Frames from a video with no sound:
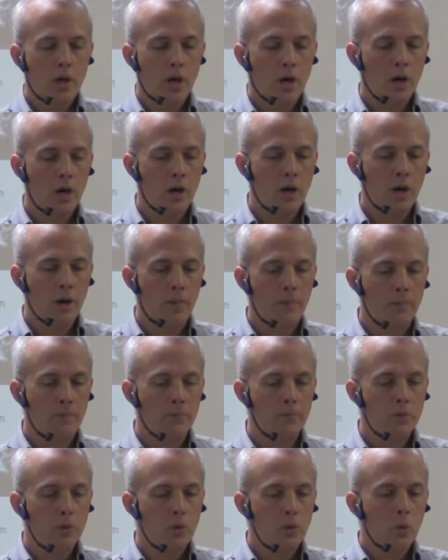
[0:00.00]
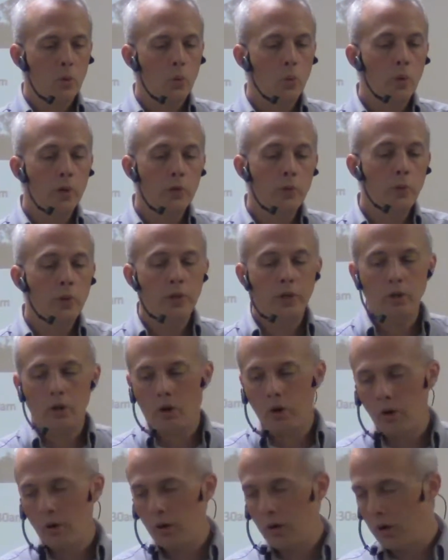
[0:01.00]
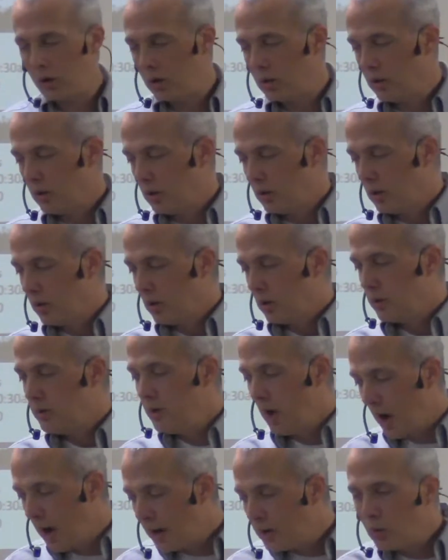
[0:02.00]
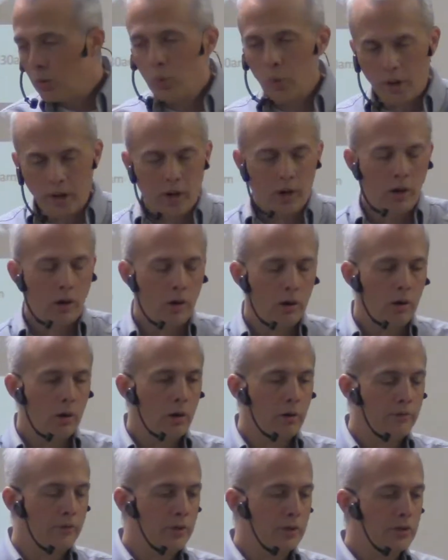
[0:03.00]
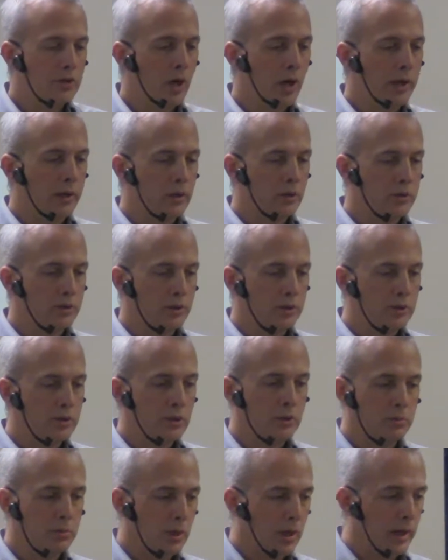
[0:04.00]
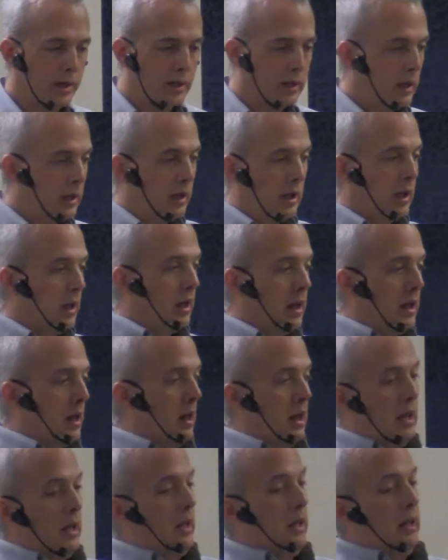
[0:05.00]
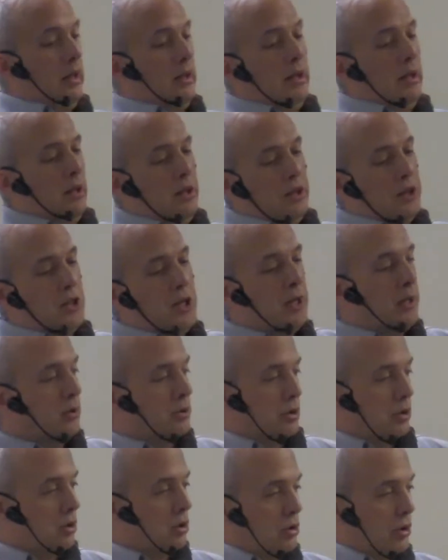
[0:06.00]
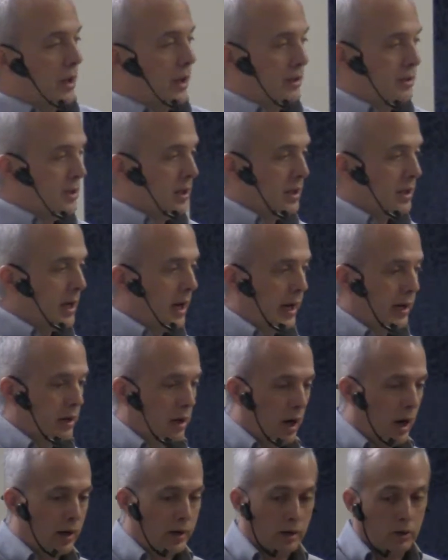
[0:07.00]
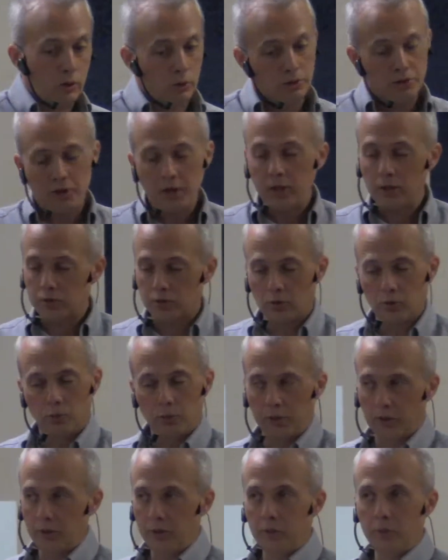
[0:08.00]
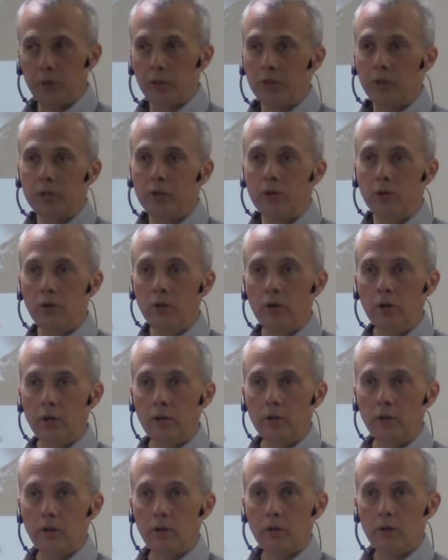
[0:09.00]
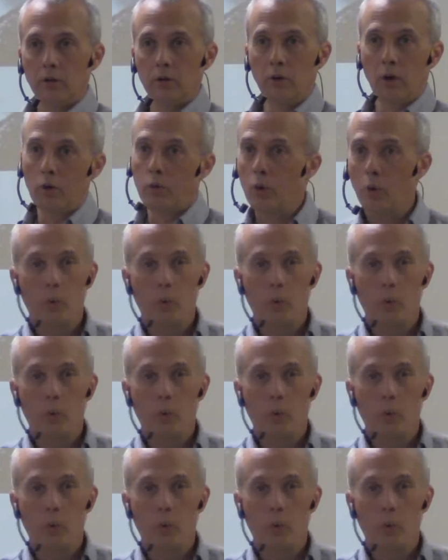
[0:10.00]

When we are not aware of these cycles, it seems like things are crazy and chaotic, or things are really, really good. No,